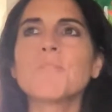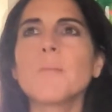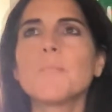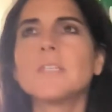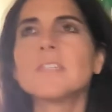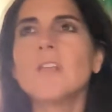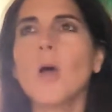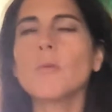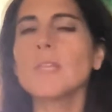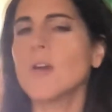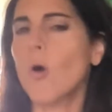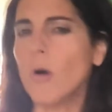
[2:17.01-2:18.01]
but it's not
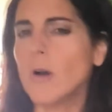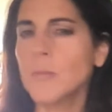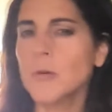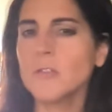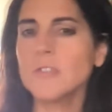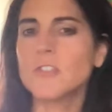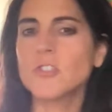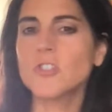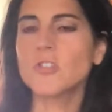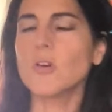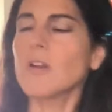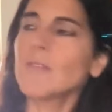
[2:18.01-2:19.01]
really horrible. It's
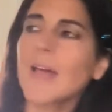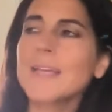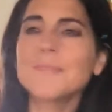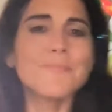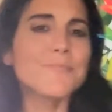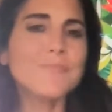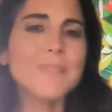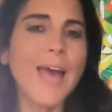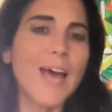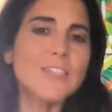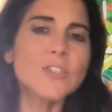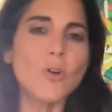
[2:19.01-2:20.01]
just sort of like,
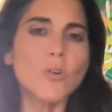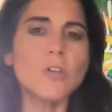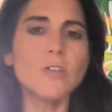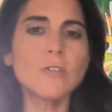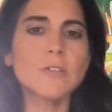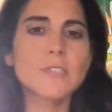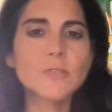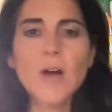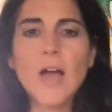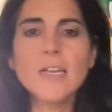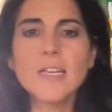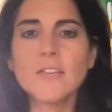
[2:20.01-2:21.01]
yeah, it's cool. It's
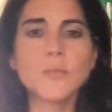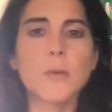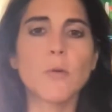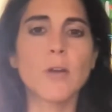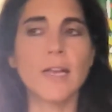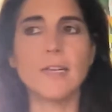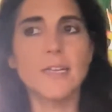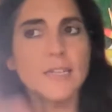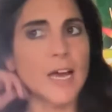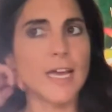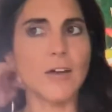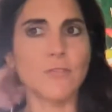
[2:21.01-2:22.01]
fine. It gives me what I need.
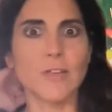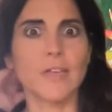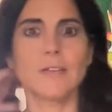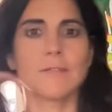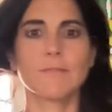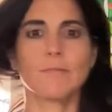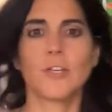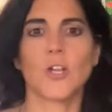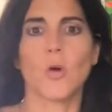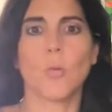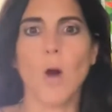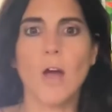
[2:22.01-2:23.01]
I have like, you
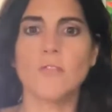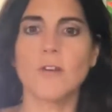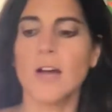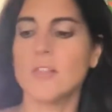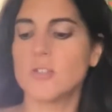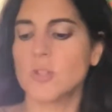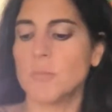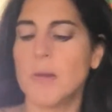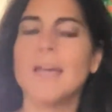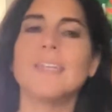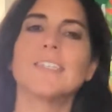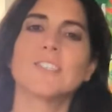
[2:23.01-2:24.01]
know, Wi Fi. There's a
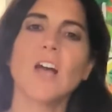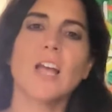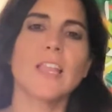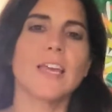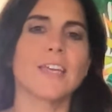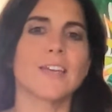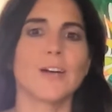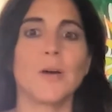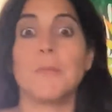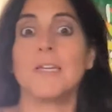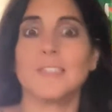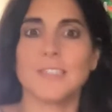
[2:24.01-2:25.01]
bed. It's not like
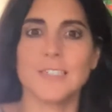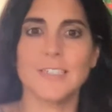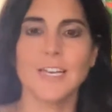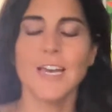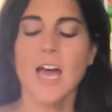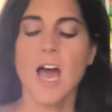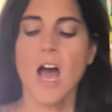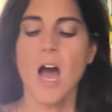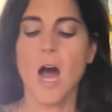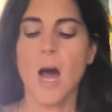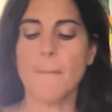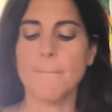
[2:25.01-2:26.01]
amazing.
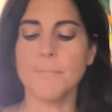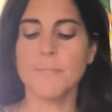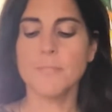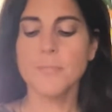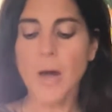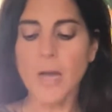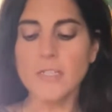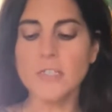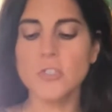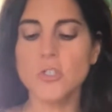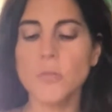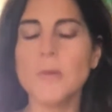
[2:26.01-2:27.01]
Um,
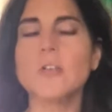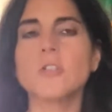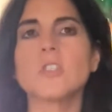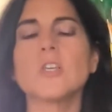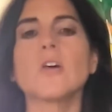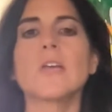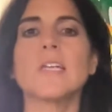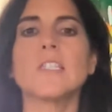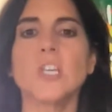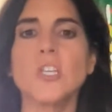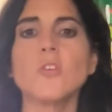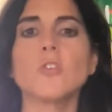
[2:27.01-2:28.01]
but Jupiter still
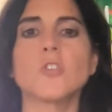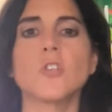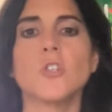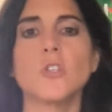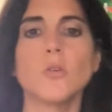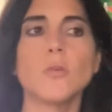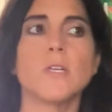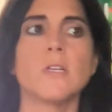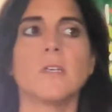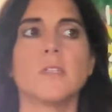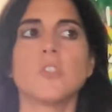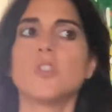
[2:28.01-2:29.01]
continues to do
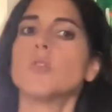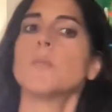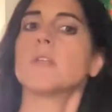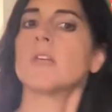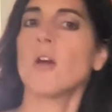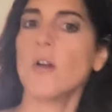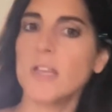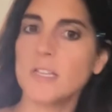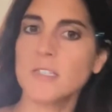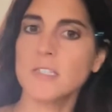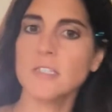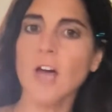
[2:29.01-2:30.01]
his
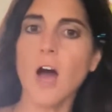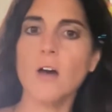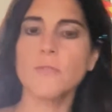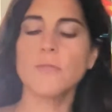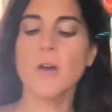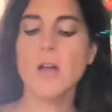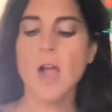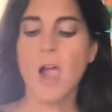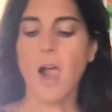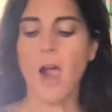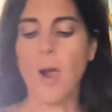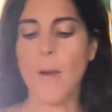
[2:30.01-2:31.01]
Jupiterian stuff.
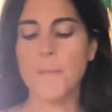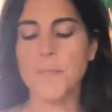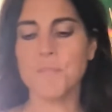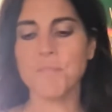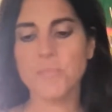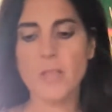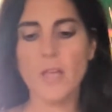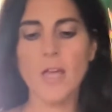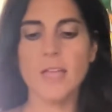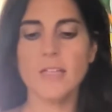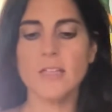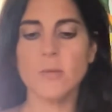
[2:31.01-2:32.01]
Um,
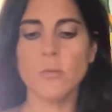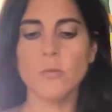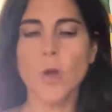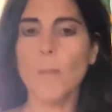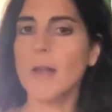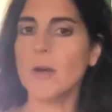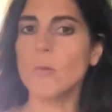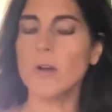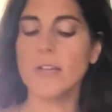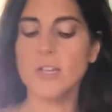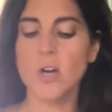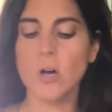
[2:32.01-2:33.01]
it, no matter where
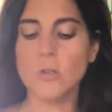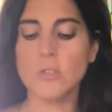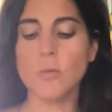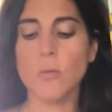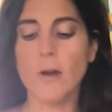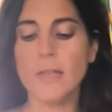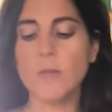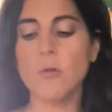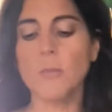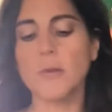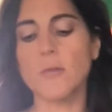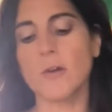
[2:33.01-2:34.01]
he goes and where he
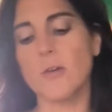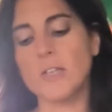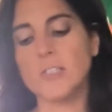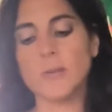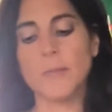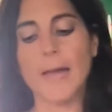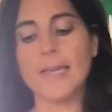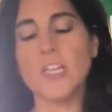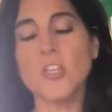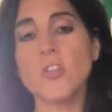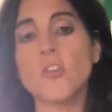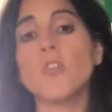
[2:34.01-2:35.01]
will be regressing back
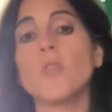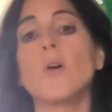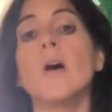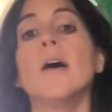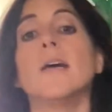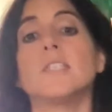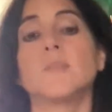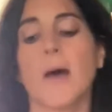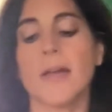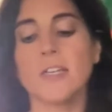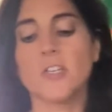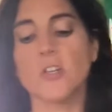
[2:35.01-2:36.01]
into is
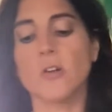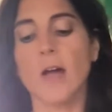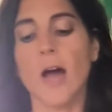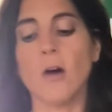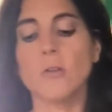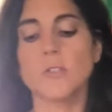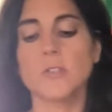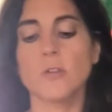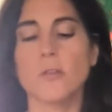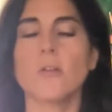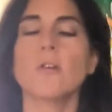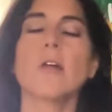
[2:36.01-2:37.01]
back into your house your
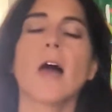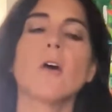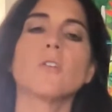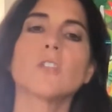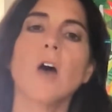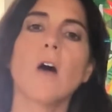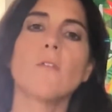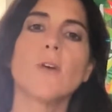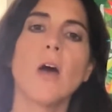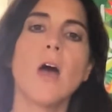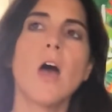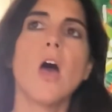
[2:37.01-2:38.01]
third house of
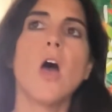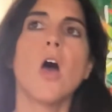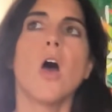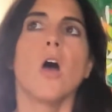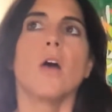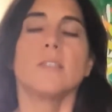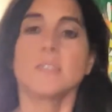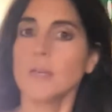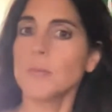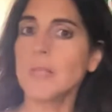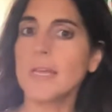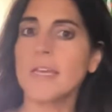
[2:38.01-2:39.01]

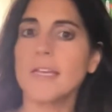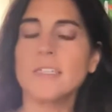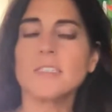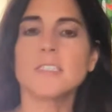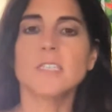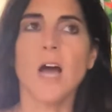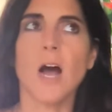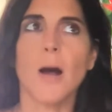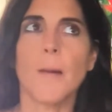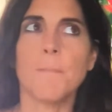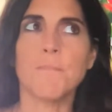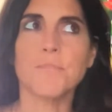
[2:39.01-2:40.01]
siblings,
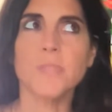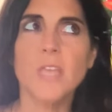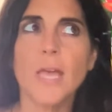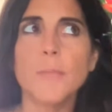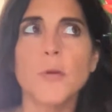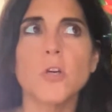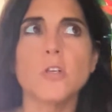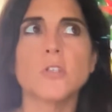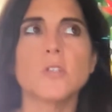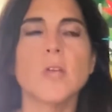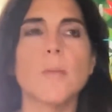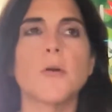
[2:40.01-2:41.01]
um,
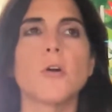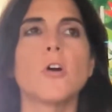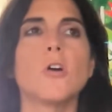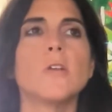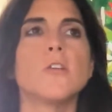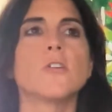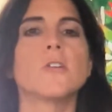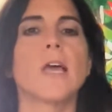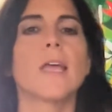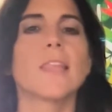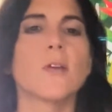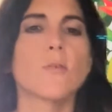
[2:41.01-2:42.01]
neighbors, neighborhood, your
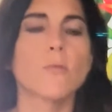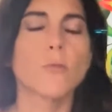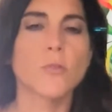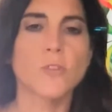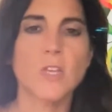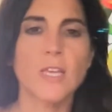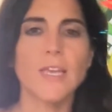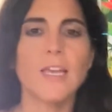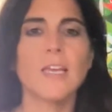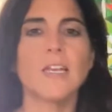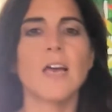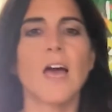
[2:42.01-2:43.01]
daily
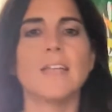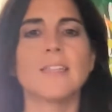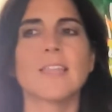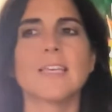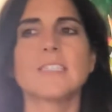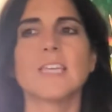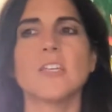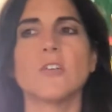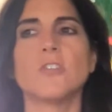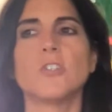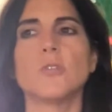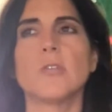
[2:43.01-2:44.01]
routine, and things that you
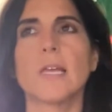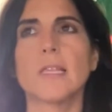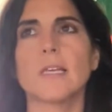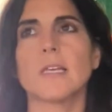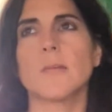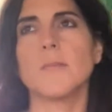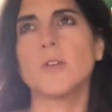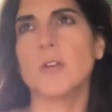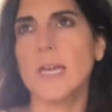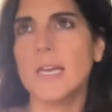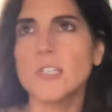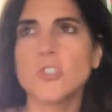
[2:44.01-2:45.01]
do daily
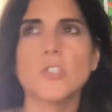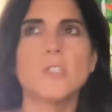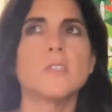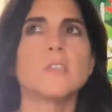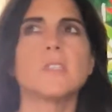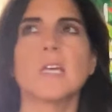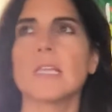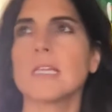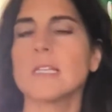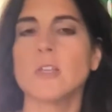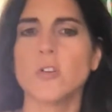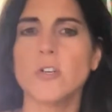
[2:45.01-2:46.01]
communications,
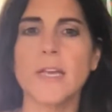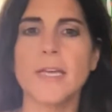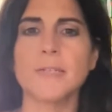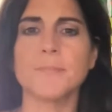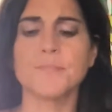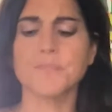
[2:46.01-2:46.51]
daily learning